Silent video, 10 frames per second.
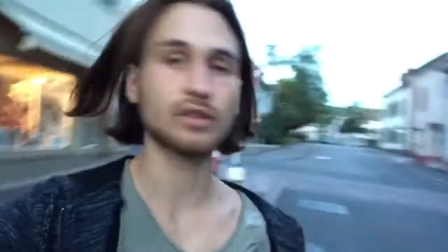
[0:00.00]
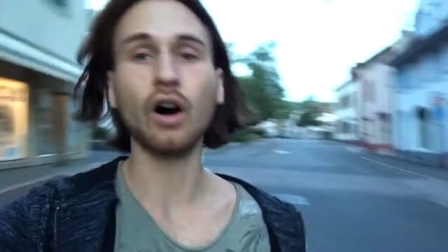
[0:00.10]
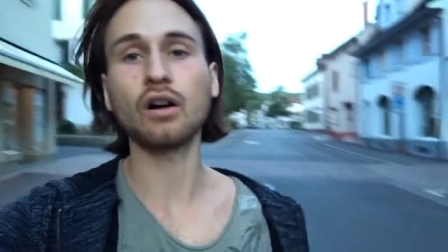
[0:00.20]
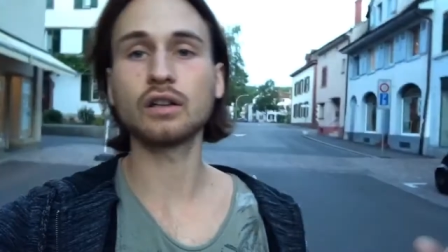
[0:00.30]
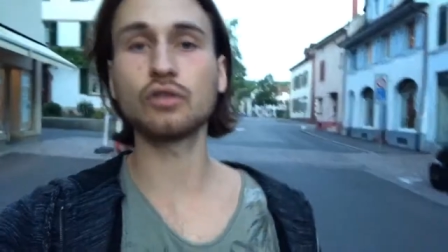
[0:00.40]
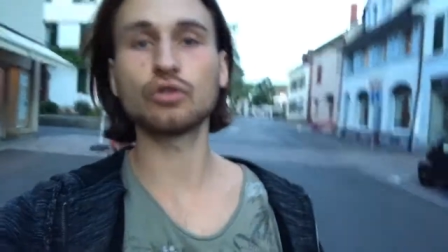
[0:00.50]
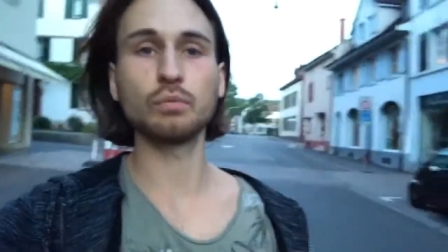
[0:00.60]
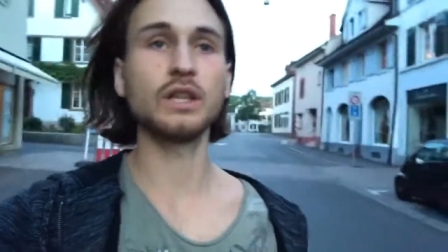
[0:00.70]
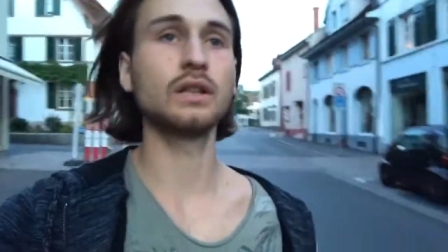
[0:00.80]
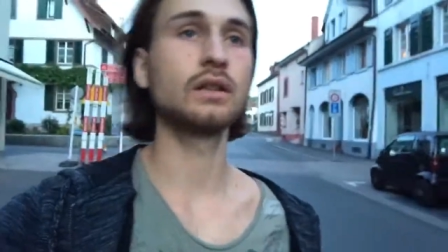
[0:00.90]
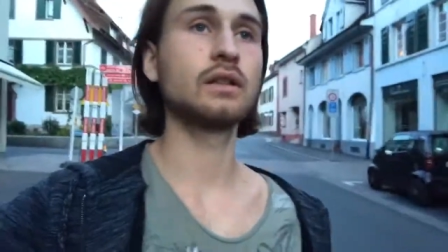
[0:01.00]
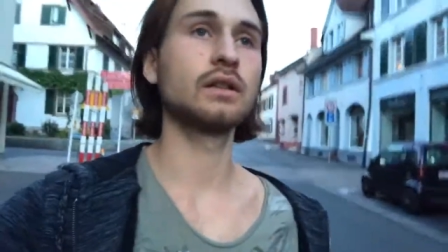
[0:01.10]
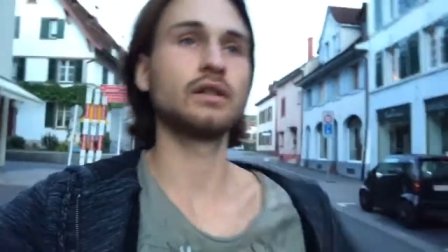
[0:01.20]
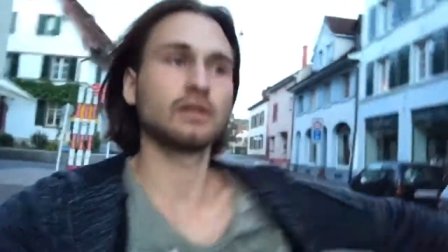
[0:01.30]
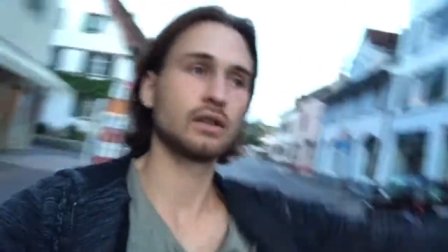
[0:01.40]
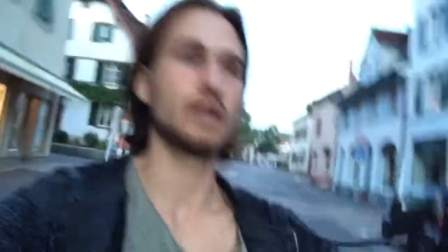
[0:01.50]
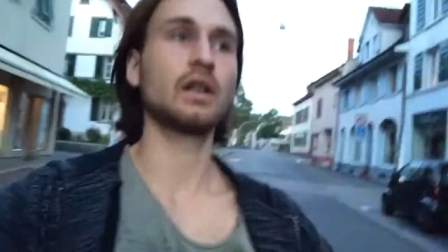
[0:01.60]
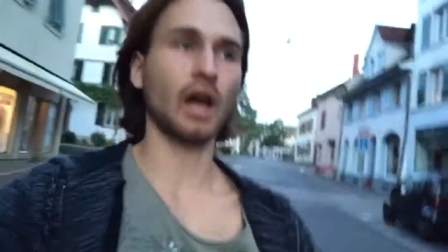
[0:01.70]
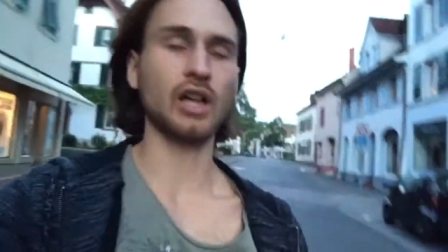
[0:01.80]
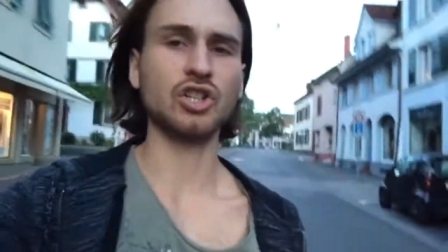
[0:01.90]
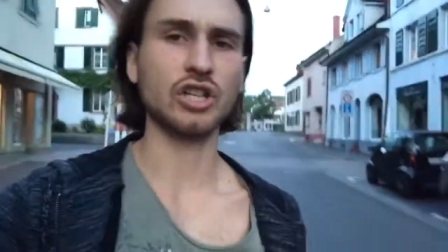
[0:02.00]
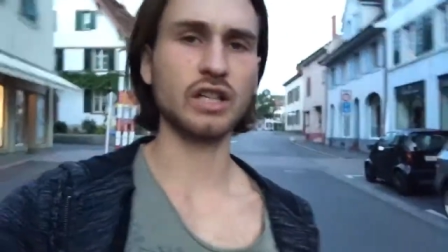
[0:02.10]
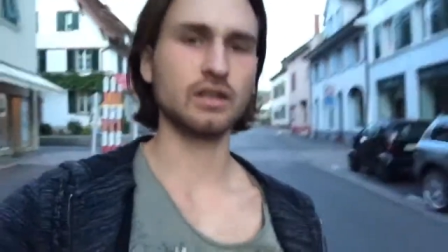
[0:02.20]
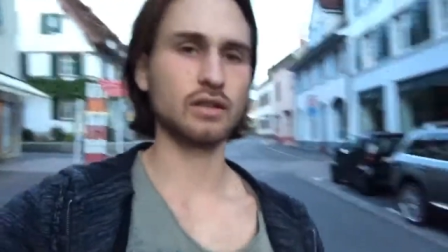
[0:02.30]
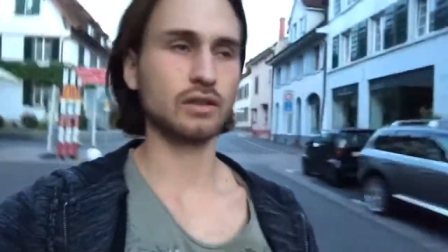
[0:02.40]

talking to me like shit